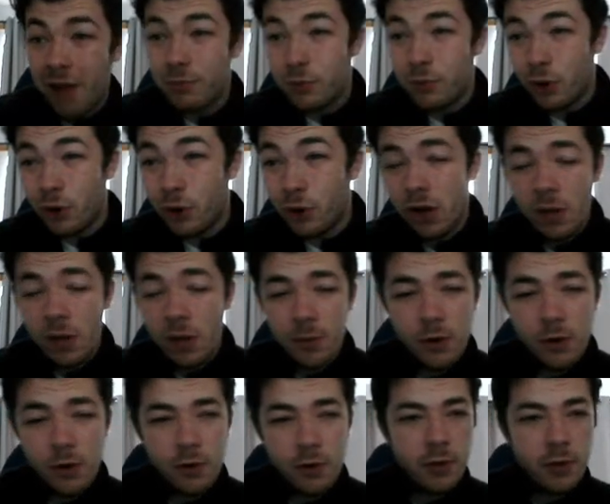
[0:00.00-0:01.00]
I'm talking
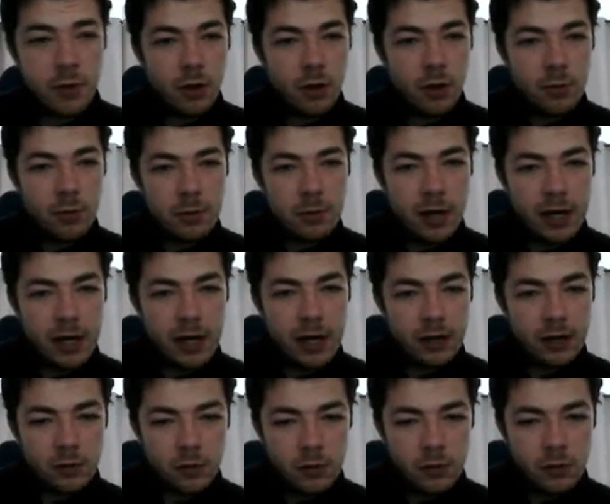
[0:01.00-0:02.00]
about, but how many packs
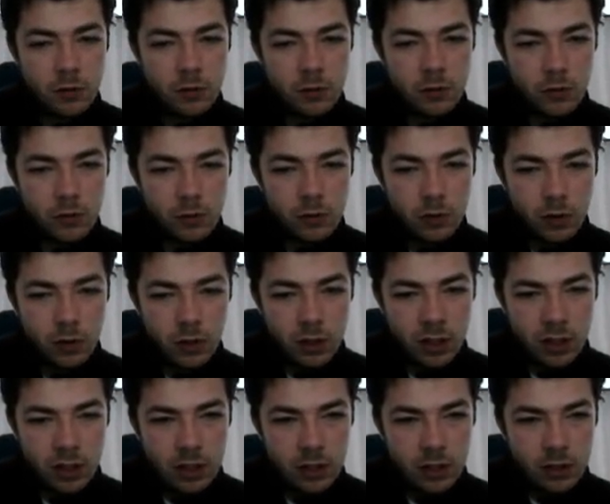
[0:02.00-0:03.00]
we... Oh!
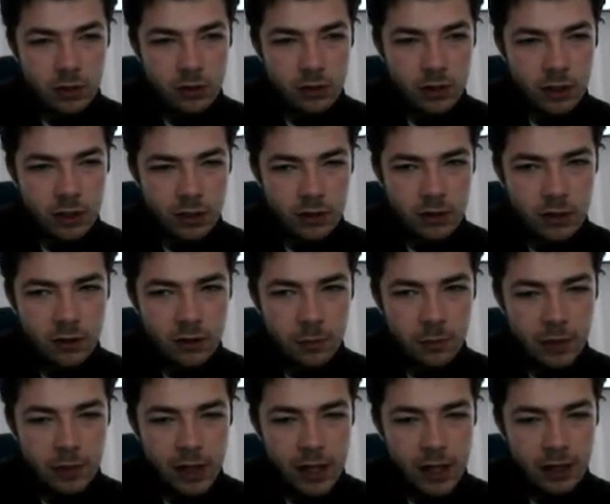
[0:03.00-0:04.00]
Look at these
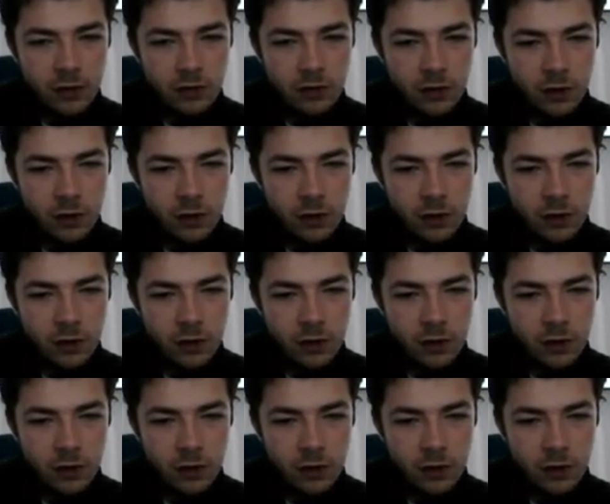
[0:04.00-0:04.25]
packs.